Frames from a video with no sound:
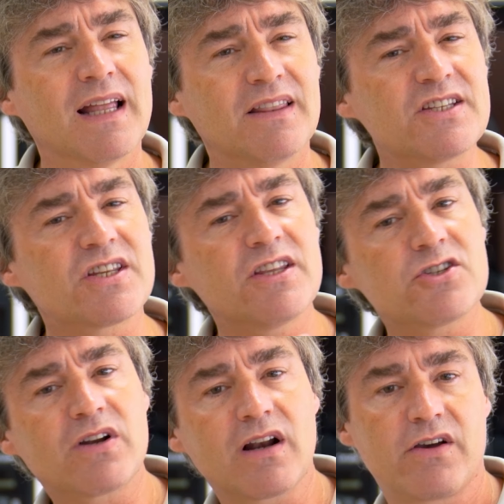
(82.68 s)
This
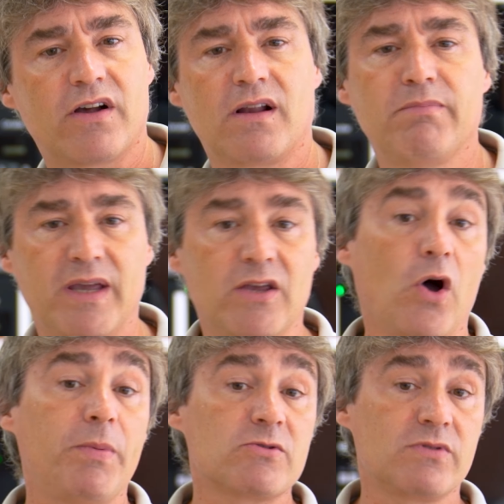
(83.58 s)
additional current may
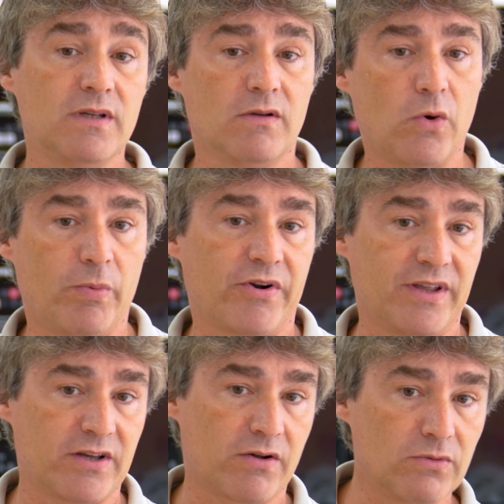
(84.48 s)
obviously
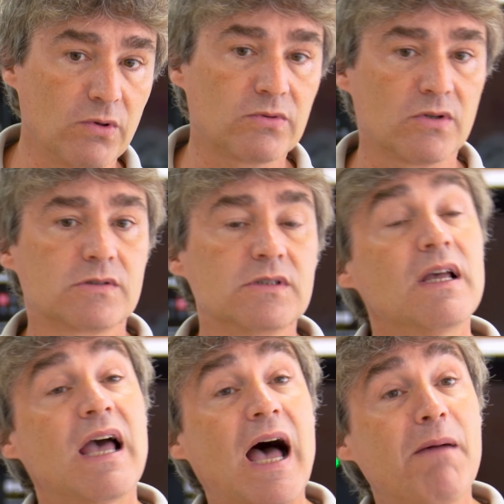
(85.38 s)
overheat the conductors
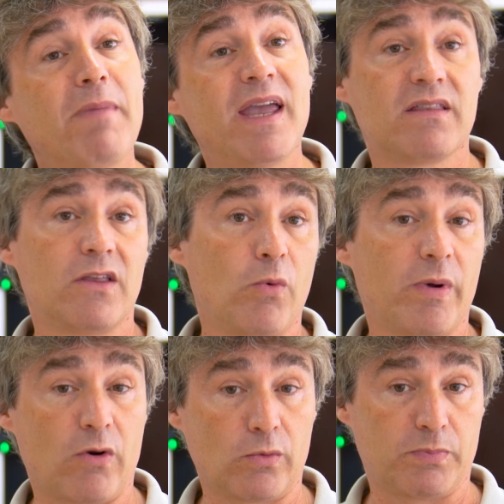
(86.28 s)
and make the
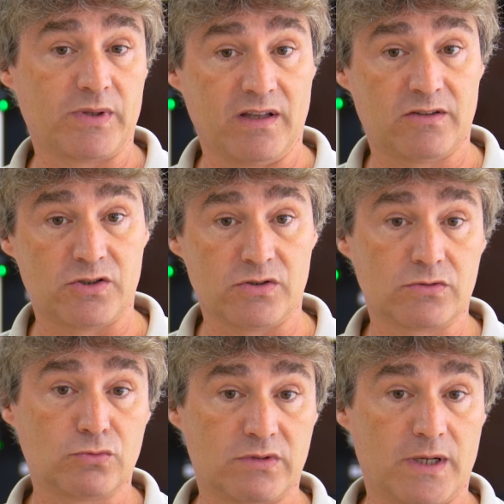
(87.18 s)
overload
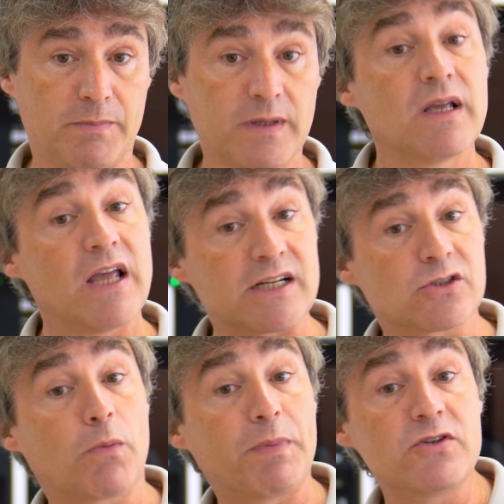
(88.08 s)
predictions to trip,
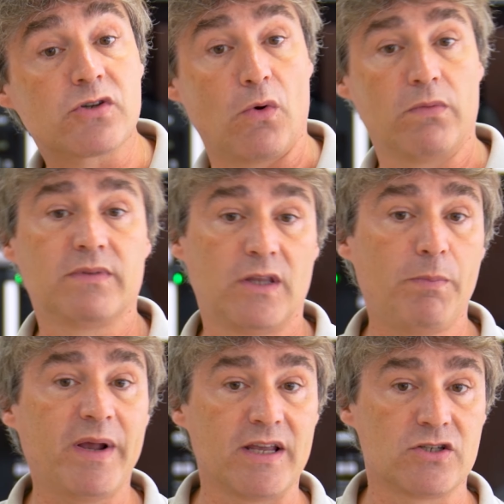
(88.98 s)
stopping so the
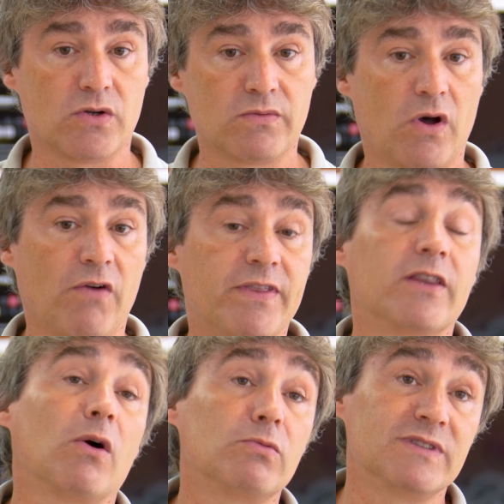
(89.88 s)
operation of the
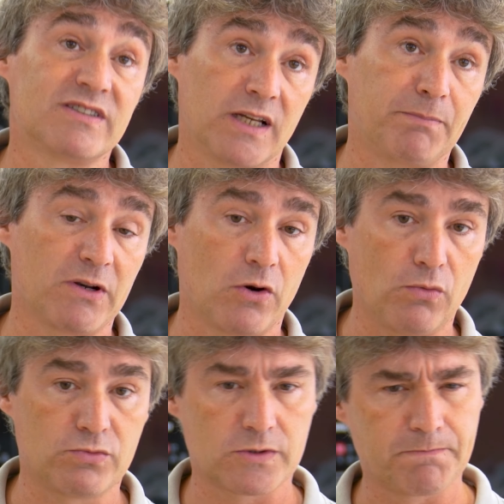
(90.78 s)
downstream
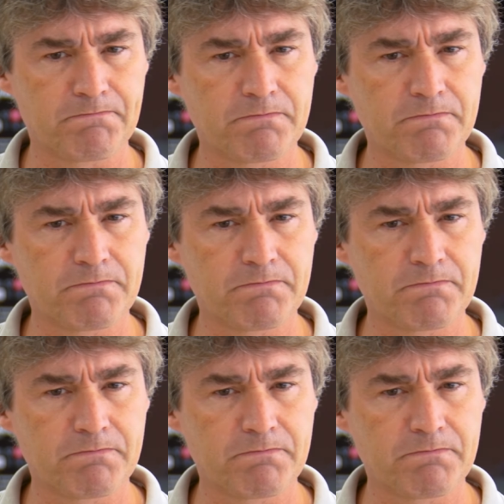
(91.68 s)
loads.